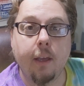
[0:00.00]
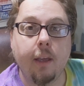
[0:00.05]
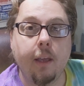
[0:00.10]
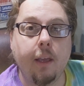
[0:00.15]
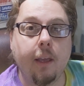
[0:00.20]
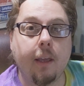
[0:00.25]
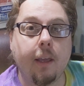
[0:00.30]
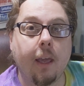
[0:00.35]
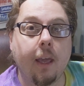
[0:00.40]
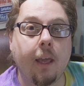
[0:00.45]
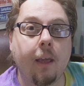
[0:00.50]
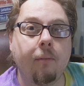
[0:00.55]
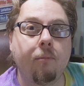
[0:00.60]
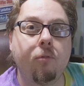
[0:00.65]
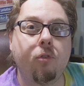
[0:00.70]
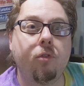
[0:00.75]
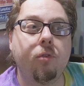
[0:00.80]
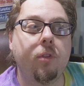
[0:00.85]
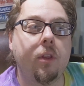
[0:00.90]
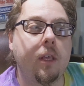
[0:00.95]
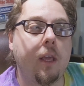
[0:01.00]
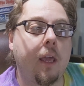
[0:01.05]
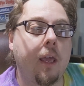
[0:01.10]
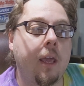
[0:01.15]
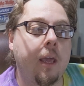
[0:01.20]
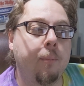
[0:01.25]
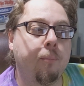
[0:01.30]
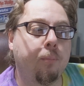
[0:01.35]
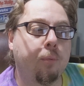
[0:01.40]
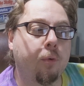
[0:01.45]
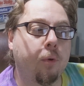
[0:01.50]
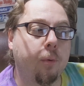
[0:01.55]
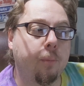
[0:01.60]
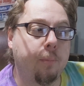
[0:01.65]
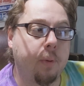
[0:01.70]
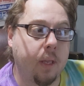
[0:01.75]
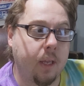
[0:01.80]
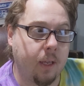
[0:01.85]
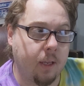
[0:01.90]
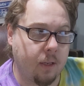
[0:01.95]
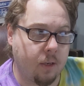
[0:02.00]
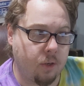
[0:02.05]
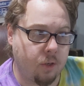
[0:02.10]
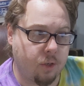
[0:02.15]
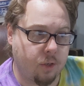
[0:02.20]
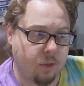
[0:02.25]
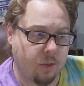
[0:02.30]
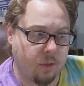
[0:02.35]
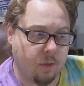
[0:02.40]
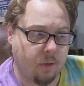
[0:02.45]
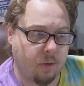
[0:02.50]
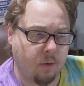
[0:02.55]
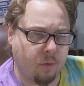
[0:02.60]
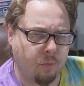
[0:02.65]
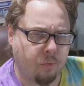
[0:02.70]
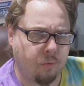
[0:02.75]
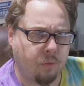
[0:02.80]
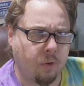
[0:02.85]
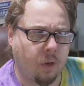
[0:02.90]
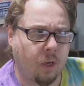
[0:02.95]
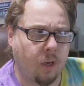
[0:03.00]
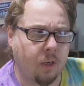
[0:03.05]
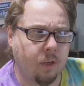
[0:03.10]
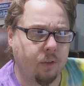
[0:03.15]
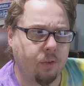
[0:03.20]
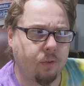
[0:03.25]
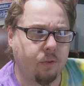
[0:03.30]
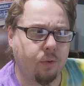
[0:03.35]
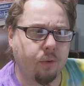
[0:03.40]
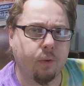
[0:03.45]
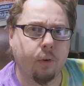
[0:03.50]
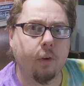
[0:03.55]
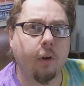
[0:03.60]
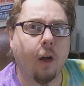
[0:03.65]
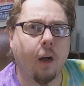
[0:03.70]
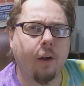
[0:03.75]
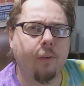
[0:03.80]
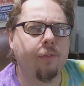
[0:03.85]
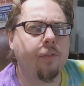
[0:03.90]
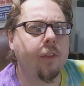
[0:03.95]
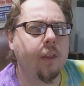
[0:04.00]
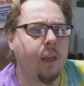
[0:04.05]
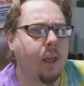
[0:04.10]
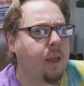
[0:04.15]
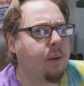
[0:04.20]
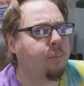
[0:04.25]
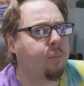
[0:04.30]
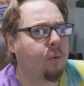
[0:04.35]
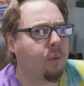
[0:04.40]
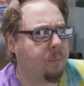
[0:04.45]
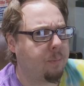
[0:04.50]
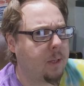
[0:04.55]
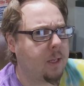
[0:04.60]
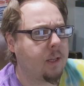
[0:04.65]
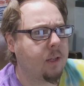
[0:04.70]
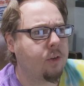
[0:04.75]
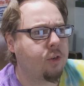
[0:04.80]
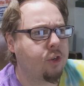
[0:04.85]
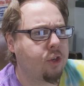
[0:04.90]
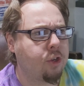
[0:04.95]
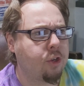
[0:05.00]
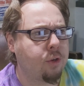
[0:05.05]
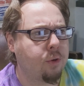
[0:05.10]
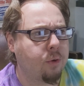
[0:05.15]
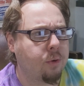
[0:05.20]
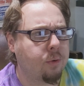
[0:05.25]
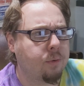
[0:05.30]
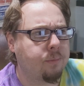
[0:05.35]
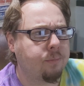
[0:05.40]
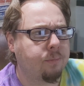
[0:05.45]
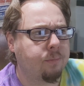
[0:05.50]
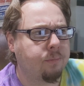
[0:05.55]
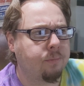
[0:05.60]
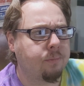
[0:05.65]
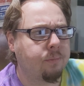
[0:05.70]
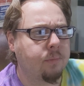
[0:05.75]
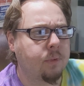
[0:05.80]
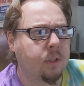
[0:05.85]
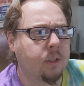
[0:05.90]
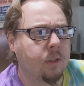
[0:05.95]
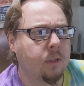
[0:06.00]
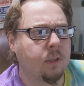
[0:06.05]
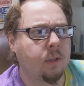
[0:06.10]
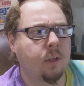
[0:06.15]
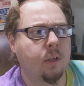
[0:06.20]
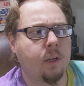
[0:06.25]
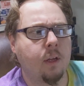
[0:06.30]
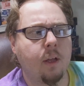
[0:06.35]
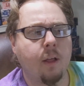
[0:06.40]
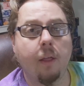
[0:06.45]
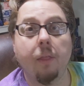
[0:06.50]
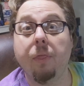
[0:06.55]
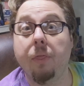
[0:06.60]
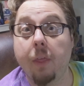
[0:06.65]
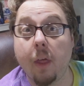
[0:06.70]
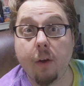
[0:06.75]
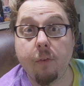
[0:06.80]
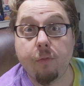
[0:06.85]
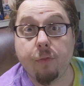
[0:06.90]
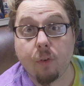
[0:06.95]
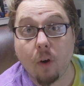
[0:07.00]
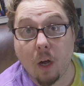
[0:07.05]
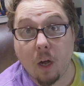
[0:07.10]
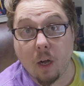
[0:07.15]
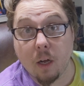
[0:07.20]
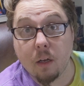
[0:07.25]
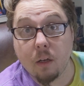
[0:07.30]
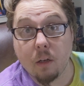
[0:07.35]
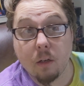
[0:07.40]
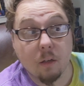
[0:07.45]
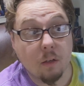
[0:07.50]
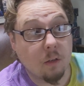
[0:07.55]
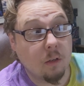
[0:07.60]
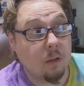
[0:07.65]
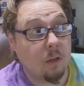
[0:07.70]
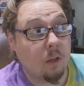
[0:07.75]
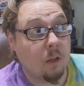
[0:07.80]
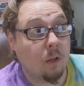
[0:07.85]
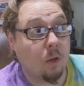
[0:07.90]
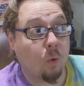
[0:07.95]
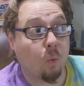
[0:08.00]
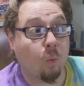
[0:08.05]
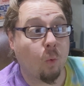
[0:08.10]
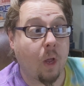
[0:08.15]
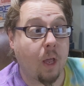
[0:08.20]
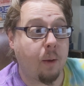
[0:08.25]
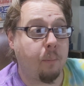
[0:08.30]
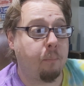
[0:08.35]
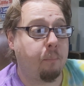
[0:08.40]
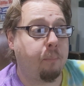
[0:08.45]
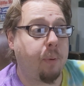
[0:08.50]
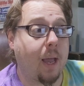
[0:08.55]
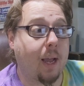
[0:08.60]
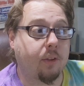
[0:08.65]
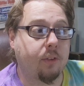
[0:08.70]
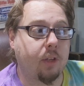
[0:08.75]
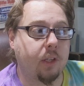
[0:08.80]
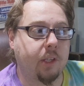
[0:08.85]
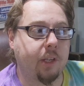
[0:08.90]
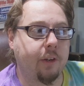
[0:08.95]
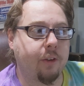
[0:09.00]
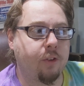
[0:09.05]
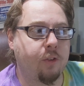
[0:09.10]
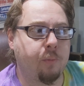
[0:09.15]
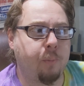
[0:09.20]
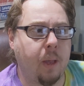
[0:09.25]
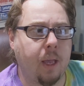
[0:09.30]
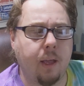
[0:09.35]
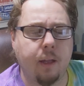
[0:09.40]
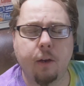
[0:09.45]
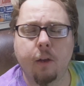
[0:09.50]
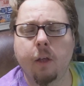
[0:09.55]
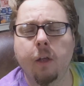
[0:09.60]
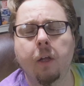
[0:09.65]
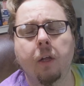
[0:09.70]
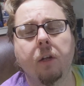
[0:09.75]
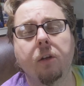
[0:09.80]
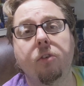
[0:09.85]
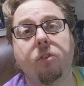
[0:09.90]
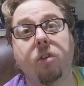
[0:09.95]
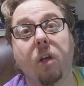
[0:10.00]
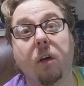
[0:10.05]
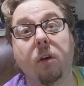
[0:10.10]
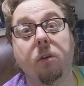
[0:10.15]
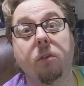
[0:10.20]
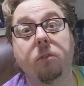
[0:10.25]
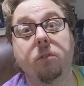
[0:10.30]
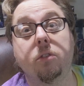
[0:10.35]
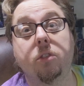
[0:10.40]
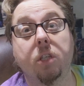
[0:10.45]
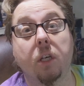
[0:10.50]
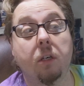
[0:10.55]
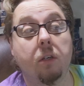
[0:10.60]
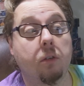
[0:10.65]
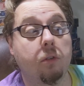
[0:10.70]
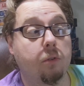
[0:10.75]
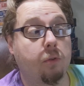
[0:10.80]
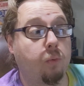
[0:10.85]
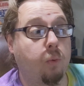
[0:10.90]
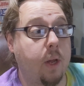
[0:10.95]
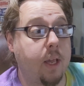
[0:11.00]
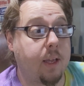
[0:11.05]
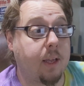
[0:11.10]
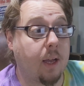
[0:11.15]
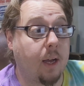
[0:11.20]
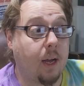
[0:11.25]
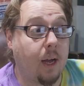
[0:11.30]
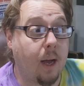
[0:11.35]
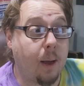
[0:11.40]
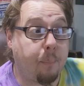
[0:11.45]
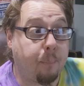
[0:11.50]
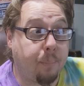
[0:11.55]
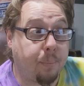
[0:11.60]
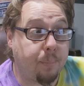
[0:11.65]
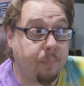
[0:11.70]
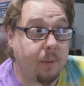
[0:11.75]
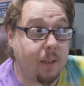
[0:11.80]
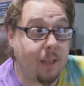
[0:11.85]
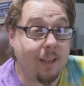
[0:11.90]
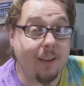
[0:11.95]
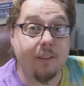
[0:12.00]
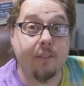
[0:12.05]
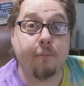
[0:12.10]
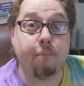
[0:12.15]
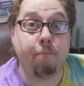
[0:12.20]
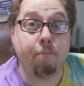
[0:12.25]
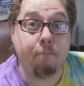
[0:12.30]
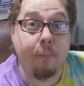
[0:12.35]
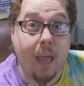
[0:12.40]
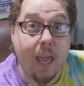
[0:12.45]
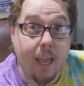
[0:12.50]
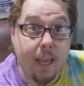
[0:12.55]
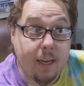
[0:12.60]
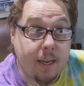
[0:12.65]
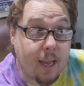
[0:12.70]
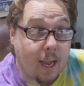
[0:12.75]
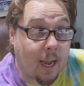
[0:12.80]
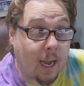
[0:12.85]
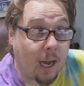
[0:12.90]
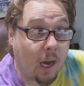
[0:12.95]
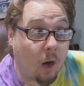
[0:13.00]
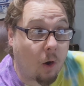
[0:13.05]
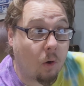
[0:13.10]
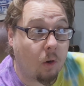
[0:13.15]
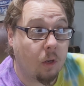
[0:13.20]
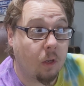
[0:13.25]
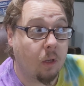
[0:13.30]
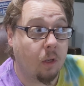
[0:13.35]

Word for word: He came to the April page. Frog tore off the April page, too. Then Frog ran back to Toad's bed. Toad, Toad, wake up! It is May now!